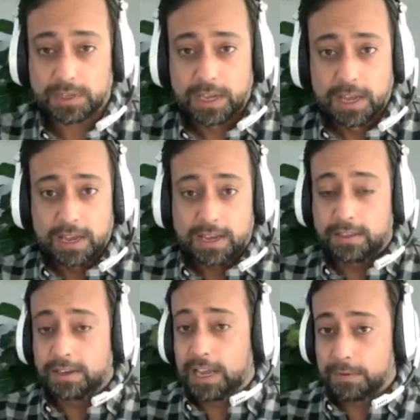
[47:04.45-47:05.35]
folks
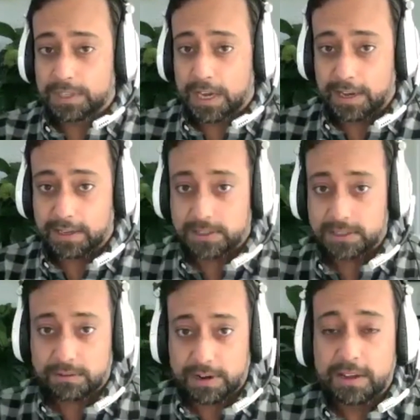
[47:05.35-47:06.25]
in the name of
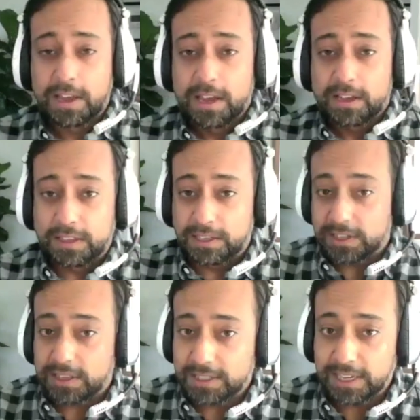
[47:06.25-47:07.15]
science, right?
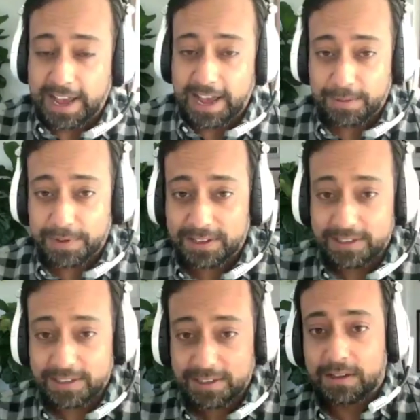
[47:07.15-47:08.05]
These are things that
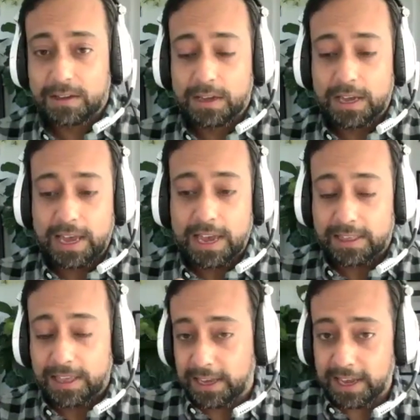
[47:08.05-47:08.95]
happened
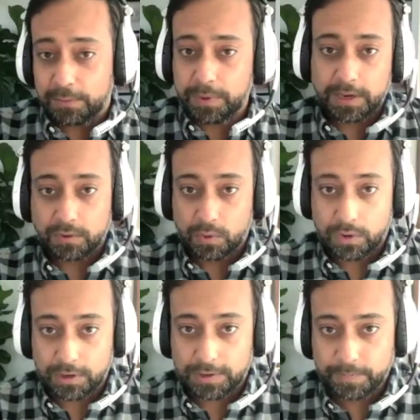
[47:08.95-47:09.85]
and they can't be
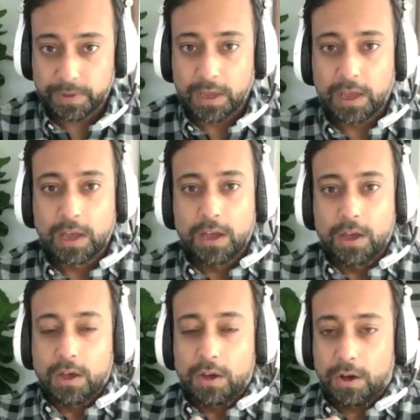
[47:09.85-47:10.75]
ignored.
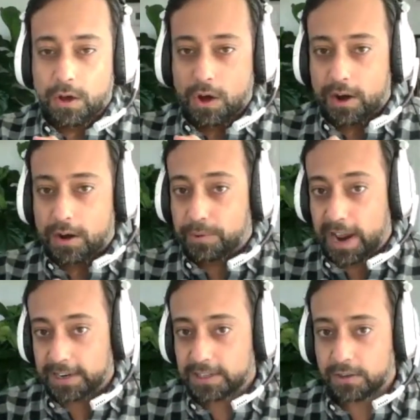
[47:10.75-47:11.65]
On a
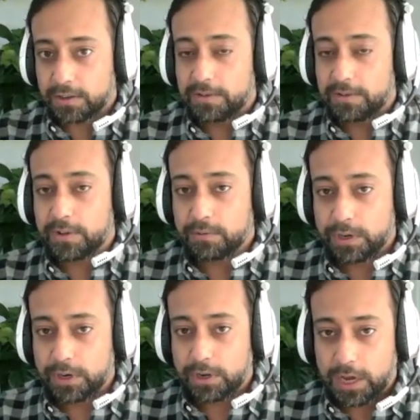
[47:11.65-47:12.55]
practical
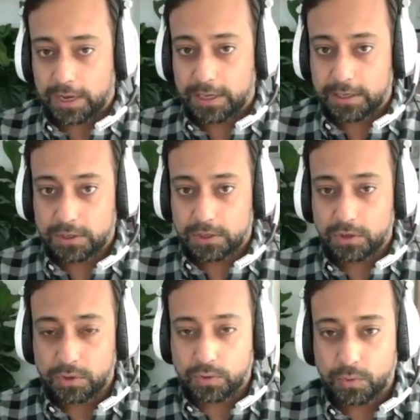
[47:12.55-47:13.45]
level, when you're talking
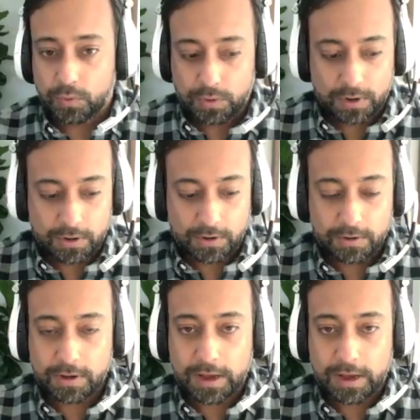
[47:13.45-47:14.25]
to